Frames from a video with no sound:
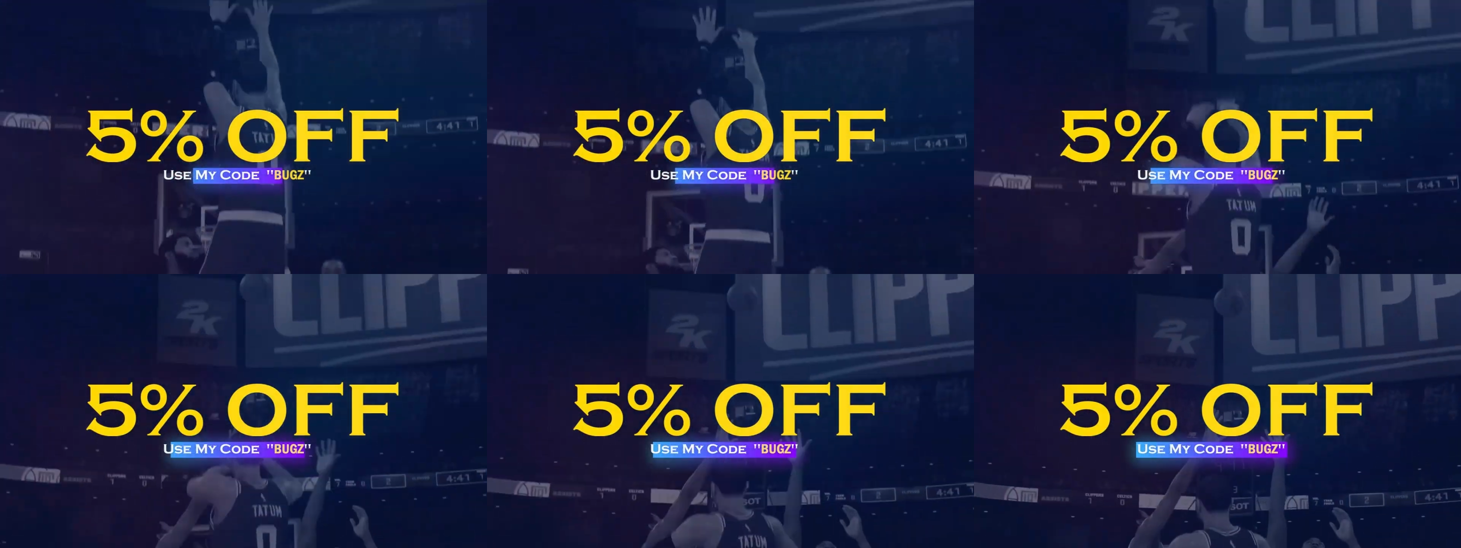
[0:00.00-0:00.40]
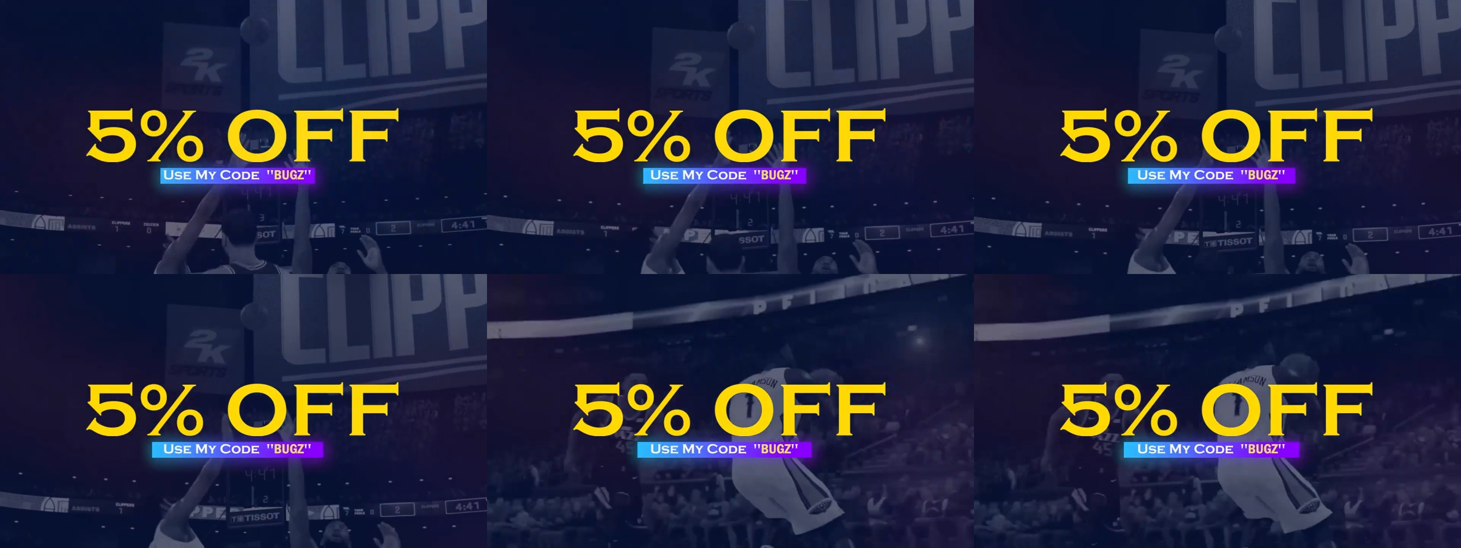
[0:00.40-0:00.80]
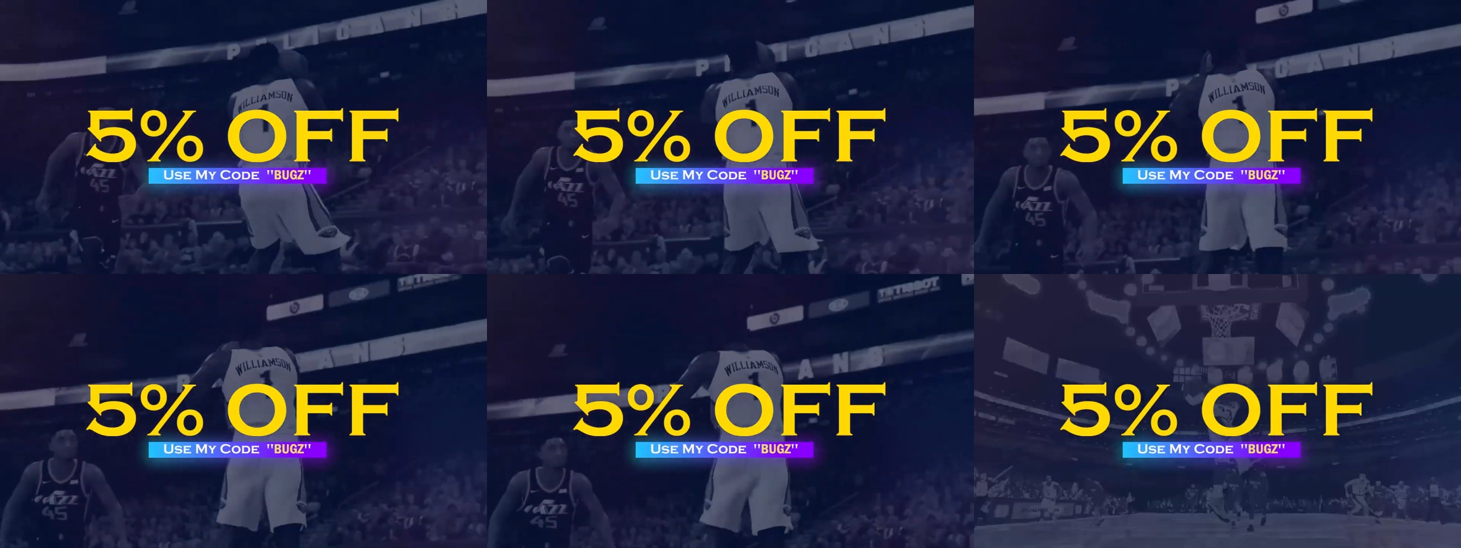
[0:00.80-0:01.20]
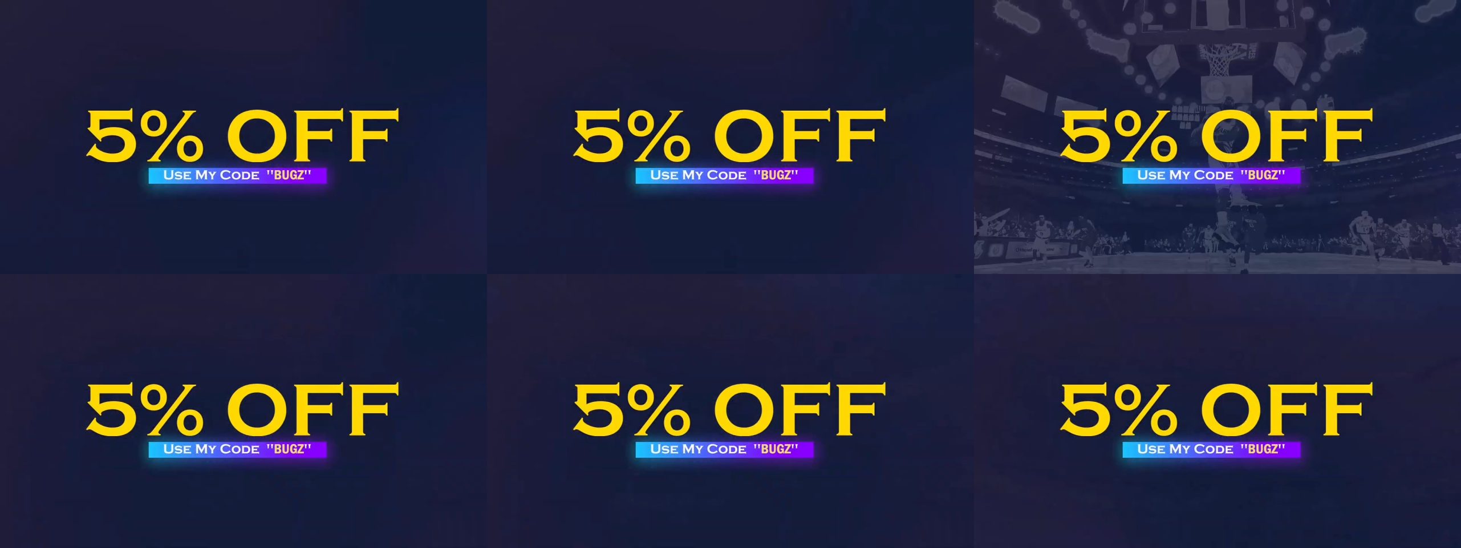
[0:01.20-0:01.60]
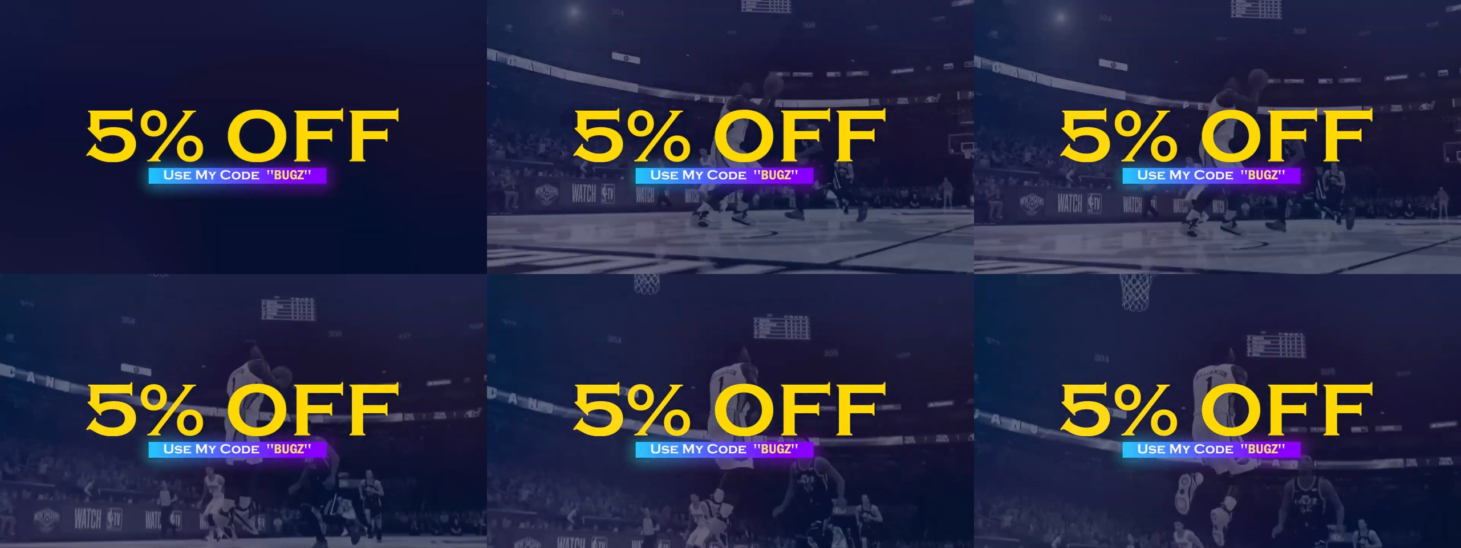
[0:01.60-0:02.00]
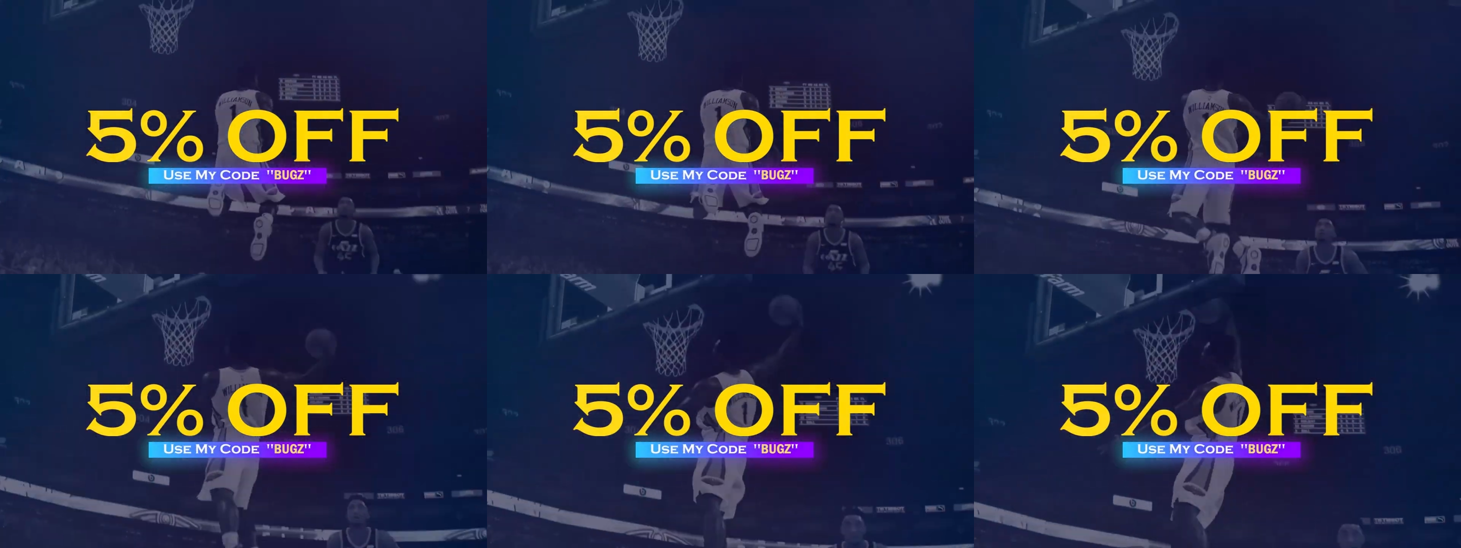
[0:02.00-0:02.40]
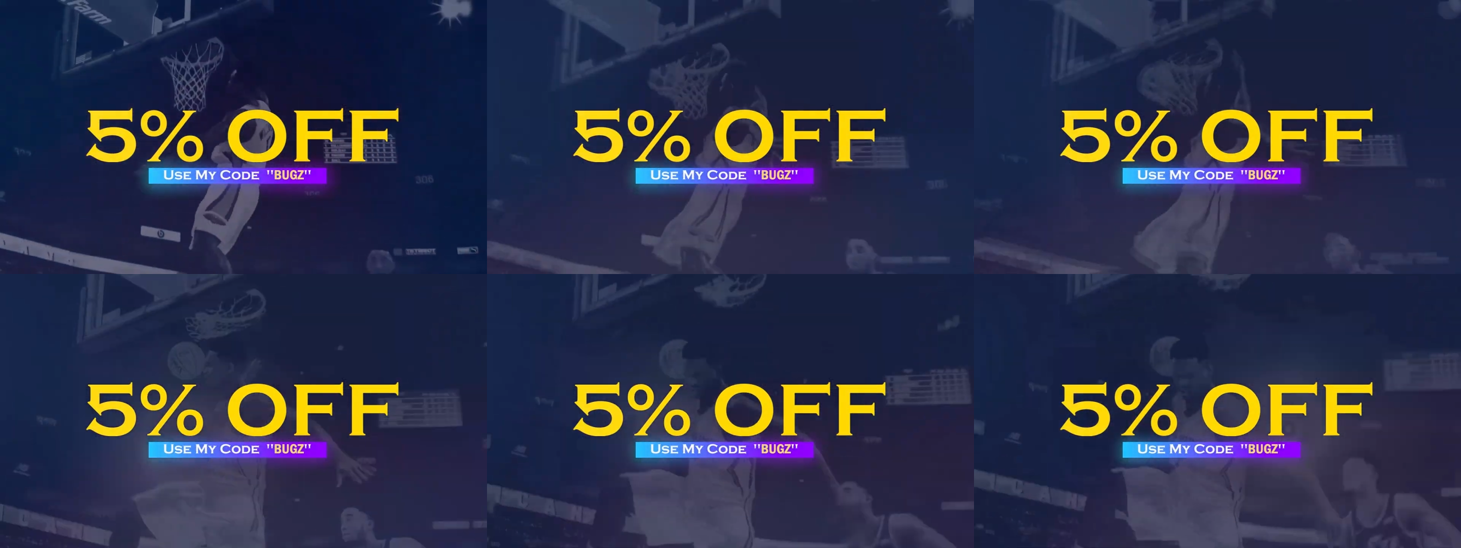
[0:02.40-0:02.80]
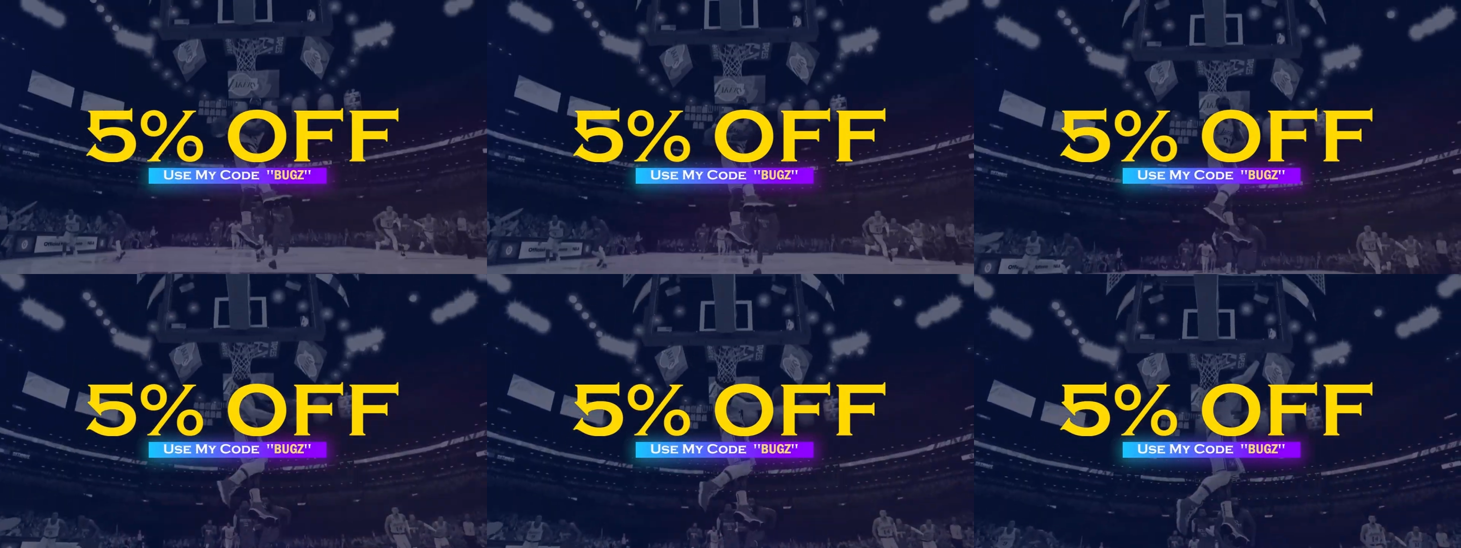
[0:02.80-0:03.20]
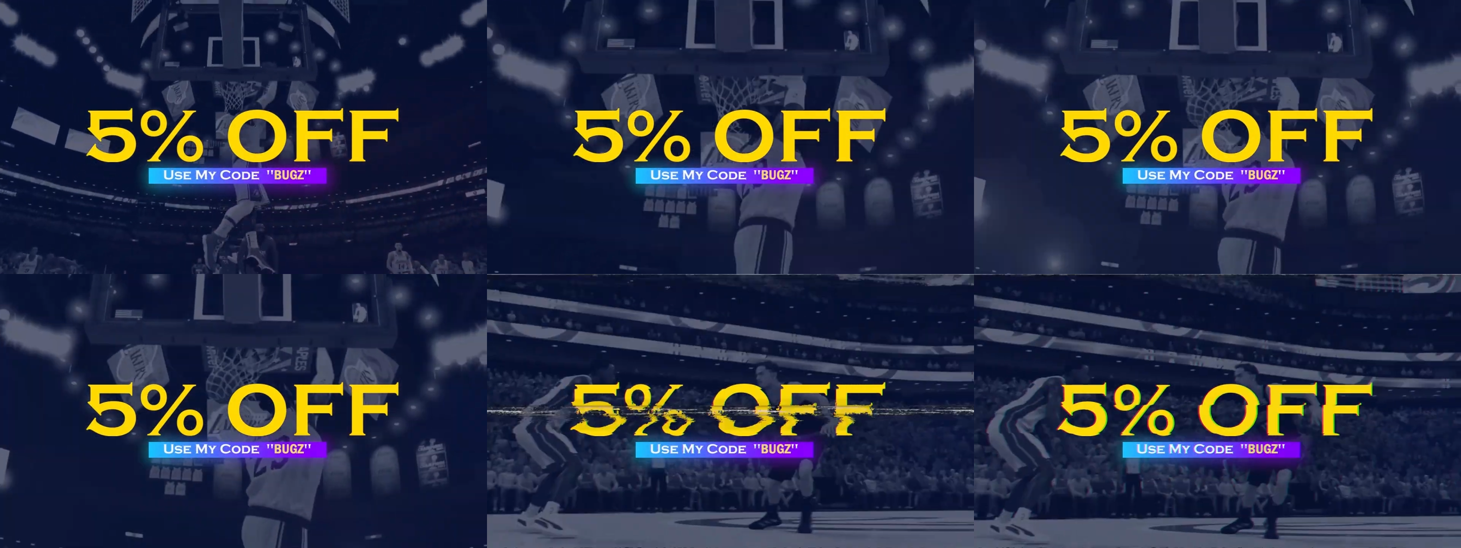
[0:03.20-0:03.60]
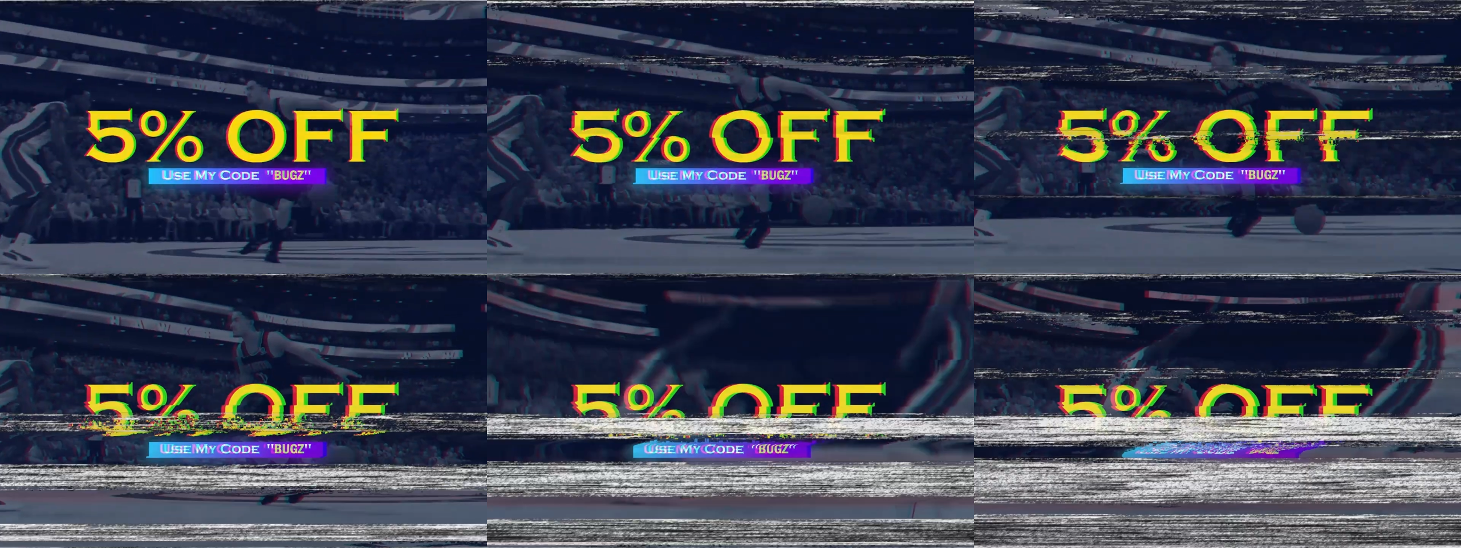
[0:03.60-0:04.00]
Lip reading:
(no speaker visible)